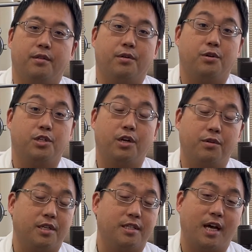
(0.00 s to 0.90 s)
There
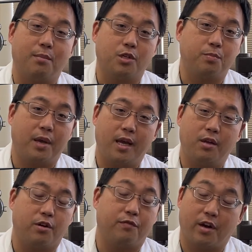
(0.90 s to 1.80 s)
generally is not much pain,
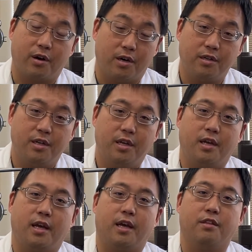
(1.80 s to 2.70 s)
or if at all,
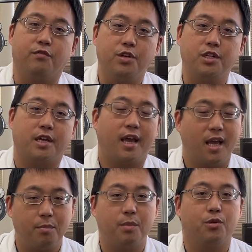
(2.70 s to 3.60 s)
and the vision
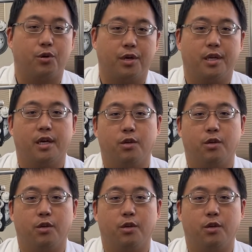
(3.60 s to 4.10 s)
can be blurry.